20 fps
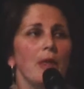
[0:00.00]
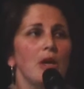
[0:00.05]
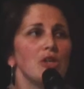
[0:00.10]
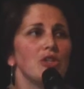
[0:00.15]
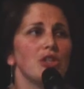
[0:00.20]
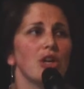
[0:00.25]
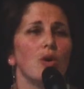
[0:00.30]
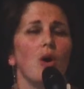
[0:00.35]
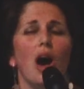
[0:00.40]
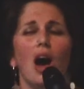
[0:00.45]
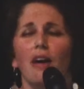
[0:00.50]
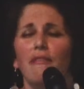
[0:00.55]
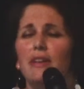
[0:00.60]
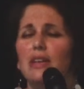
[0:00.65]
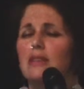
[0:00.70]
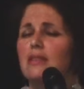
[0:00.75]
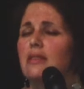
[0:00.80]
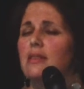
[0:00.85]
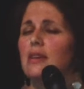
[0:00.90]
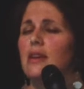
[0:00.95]
So
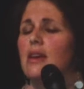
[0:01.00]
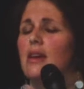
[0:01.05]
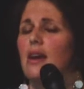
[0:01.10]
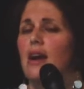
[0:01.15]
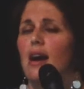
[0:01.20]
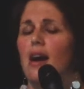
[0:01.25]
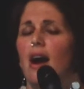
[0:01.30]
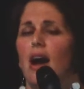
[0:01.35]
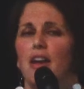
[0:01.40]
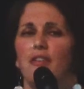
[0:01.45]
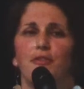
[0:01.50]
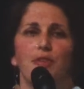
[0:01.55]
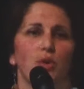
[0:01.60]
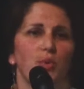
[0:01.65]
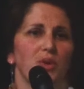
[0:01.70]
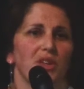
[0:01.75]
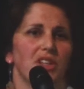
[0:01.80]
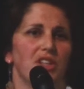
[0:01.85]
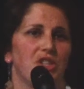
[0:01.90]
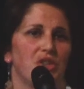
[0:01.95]
obviously, I feel
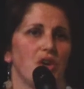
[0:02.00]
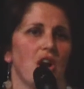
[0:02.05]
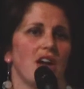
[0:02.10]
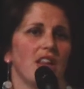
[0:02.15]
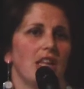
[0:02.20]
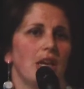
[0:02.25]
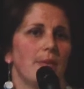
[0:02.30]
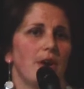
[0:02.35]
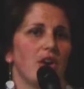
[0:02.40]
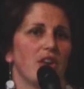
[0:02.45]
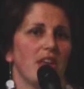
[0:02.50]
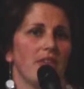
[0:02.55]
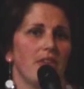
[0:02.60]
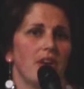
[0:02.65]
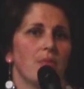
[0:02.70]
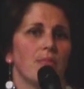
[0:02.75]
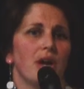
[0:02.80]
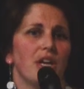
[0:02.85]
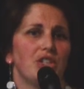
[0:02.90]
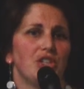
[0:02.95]
really strongly about
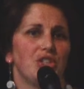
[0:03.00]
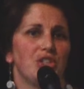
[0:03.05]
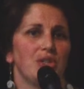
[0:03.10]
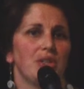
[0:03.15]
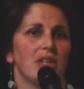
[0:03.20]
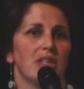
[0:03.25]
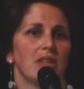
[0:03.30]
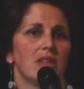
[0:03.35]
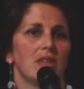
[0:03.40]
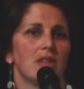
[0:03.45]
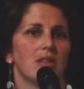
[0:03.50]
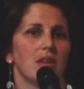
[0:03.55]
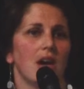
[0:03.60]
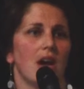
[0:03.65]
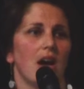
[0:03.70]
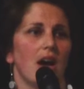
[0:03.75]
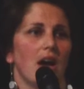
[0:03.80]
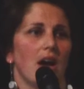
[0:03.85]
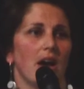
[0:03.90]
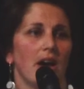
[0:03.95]
giving my students
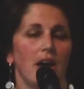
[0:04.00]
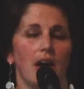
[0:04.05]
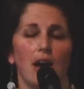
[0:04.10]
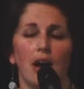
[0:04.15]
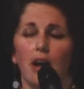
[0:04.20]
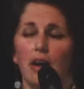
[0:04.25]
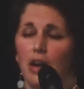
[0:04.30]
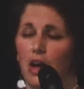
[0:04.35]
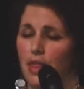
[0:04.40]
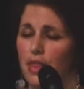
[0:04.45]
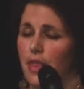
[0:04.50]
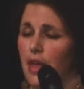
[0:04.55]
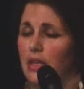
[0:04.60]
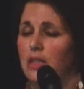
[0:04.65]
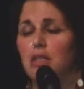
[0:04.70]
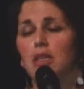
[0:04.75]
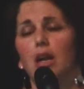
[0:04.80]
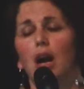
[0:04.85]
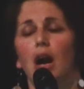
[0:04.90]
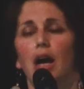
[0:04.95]
an
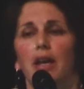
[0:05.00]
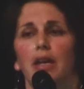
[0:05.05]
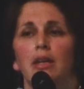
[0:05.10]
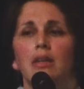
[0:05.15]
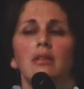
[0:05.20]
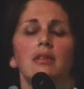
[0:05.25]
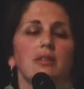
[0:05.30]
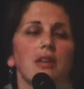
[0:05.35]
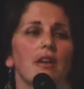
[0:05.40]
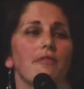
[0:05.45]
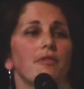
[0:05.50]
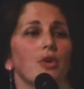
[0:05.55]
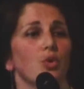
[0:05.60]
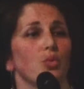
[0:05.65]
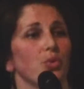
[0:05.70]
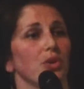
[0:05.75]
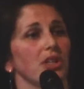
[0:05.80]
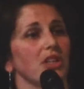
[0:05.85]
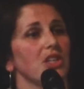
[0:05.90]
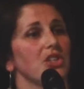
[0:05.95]
authentic audience. I feel
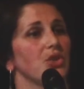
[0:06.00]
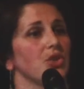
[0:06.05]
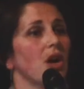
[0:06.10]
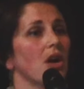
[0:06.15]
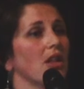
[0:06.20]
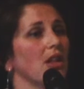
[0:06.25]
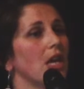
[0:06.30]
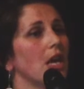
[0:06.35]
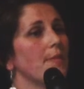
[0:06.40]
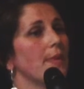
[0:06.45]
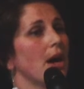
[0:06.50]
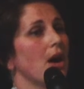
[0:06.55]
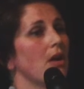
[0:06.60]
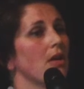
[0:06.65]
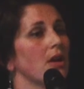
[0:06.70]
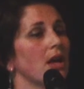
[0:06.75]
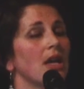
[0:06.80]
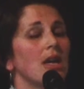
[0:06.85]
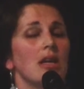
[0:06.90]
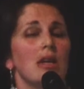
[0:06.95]
really strongly
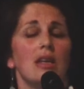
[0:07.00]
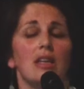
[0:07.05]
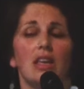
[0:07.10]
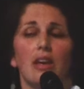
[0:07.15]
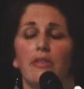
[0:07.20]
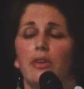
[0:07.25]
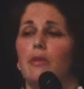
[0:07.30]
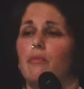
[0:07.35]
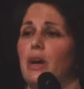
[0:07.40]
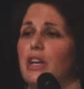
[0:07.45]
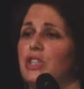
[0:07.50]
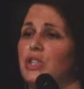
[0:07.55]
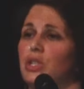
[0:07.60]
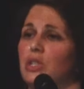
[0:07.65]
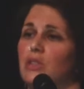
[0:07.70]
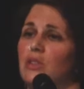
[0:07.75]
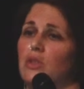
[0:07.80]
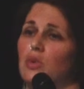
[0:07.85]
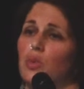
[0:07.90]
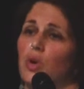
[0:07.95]
about giving my
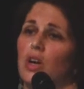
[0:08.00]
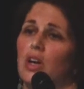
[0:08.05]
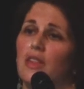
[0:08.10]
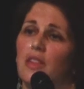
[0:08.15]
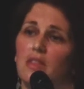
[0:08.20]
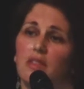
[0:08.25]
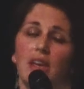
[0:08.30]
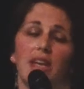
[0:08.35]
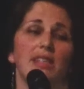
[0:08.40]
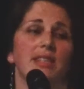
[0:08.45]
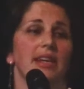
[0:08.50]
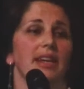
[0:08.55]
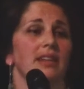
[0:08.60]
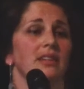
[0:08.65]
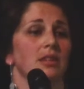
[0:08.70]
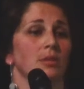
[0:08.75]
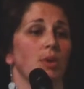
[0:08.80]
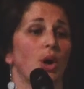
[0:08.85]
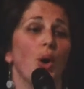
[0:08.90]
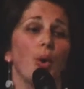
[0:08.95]
students work that they take
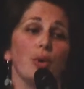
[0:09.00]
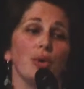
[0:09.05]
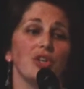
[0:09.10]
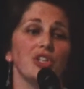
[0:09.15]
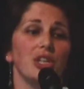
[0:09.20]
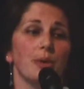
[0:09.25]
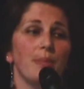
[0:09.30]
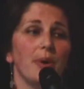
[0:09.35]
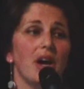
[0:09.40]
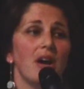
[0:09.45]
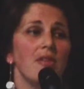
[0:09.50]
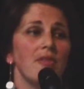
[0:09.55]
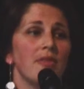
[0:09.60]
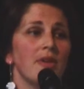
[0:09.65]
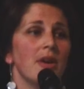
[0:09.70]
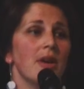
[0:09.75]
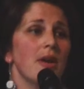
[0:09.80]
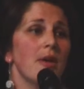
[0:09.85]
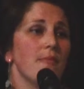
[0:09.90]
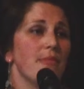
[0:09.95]
some ownership of.
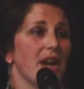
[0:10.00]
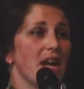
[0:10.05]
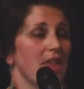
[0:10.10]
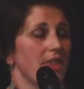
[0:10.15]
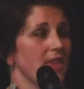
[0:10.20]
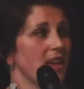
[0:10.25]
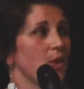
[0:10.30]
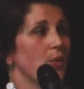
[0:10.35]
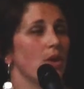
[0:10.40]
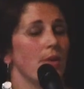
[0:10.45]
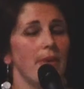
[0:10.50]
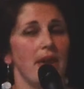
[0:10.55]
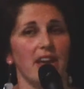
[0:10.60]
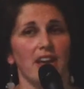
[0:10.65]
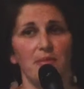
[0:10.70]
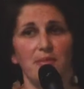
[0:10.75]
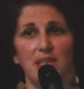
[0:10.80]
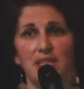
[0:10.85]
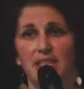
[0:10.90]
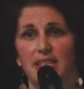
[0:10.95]
But I think we make
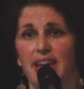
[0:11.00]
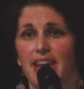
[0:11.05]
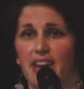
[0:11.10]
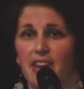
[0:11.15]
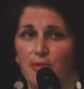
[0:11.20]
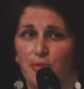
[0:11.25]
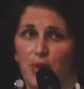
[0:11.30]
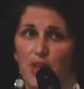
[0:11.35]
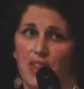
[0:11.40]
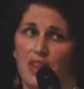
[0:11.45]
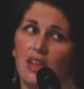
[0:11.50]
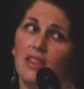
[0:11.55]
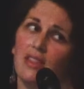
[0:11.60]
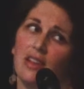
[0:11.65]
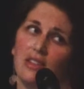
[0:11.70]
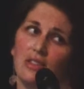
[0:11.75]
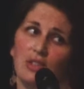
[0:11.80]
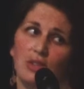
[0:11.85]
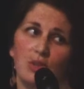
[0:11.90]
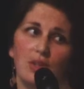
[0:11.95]
a mistake if we think
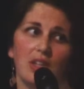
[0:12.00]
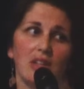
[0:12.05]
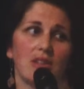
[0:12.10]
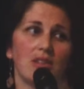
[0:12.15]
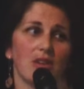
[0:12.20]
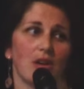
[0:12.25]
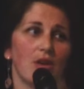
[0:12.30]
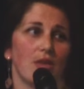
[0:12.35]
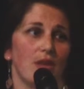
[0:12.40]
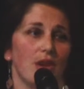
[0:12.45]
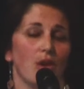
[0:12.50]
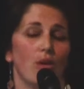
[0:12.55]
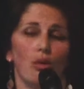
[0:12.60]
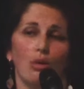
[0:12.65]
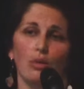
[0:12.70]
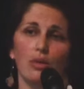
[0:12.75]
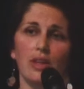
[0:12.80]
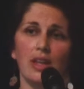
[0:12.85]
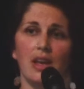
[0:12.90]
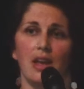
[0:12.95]
that students are the
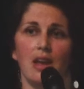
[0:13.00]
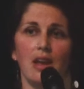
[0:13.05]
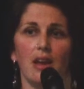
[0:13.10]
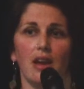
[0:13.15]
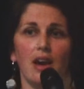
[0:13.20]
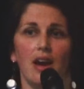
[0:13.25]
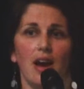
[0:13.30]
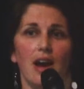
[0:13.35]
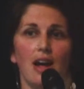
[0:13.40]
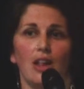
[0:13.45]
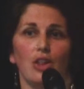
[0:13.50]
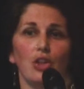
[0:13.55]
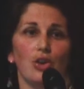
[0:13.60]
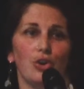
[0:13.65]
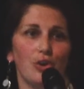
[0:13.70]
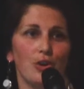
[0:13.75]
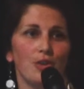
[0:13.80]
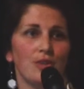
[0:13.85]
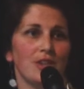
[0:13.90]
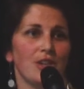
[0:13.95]
only
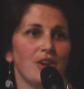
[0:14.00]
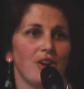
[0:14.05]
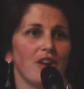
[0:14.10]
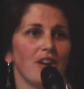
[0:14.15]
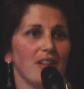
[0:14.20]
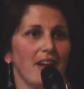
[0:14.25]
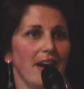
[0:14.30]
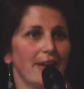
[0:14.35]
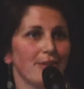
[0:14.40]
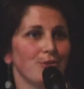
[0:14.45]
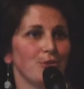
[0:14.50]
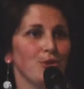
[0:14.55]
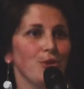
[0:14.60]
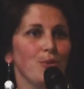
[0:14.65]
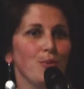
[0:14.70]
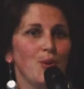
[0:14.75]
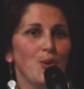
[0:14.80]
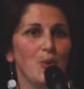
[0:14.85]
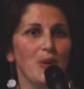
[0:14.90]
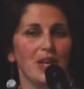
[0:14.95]
learners in our
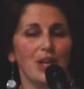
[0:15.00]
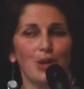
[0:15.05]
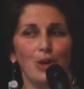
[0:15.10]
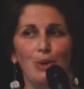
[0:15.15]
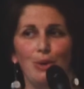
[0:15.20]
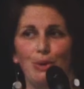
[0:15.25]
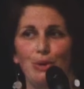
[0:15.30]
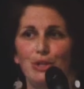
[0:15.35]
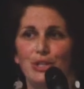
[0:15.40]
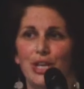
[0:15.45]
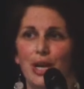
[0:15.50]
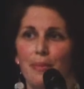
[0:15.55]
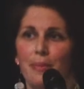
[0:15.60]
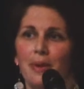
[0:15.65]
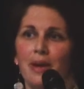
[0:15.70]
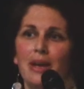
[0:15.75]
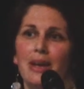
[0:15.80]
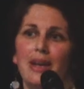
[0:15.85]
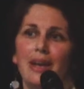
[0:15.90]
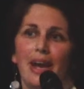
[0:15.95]
classroom who need ownership
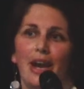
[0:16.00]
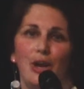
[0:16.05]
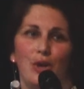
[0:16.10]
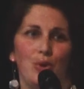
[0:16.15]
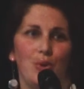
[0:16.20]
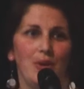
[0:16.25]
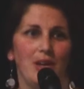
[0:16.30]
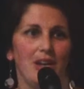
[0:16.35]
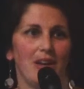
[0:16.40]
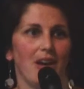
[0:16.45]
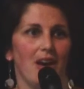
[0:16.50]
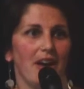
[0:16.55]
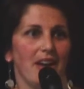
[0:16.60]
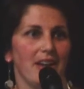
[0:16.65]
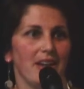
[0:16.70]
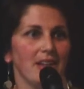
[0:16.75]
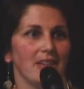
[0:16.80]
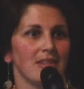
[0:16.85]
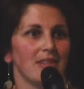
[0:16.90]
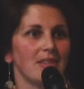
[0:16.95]
and who need
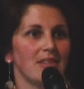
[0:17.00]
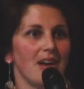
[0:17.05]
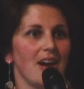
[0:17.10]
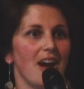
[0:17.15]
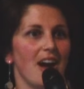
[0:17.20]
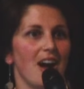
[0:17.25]
audience.